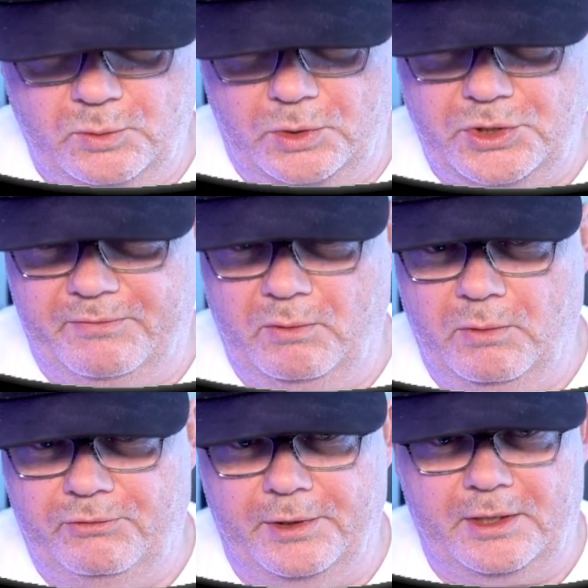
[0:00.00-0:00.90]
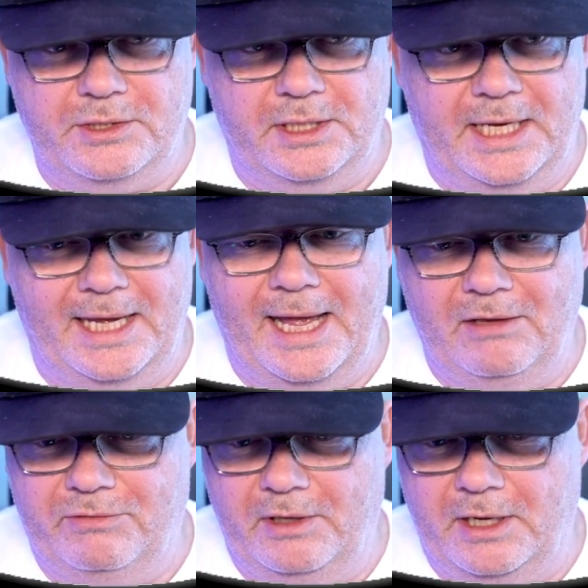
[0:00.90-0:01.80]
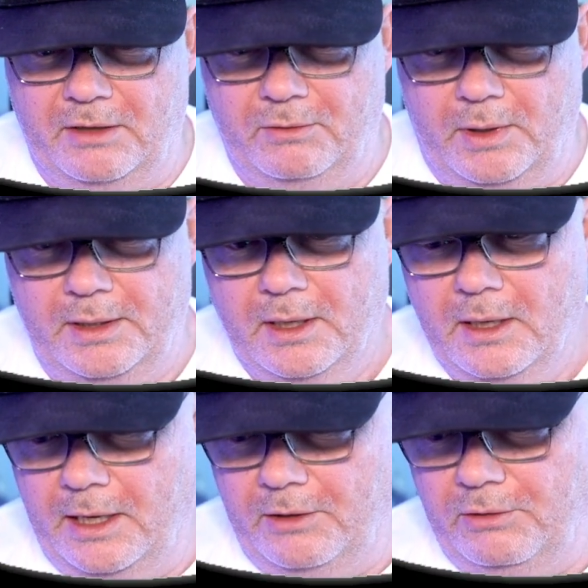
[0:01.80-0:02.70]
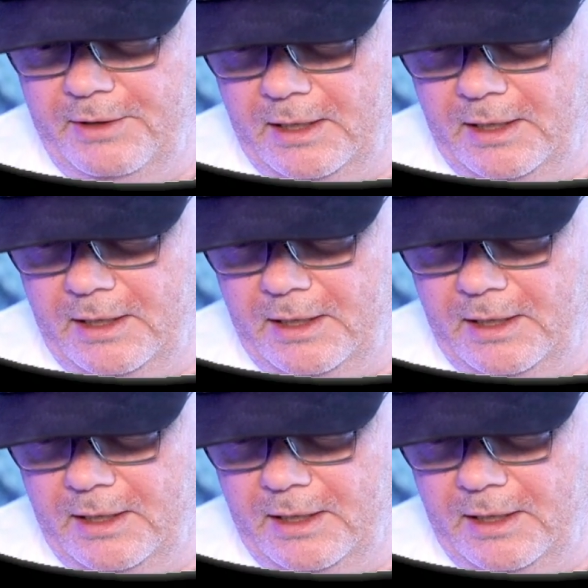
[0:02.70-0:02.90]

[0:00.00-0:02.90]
Whichever one triggers, it negates the other one, and you take a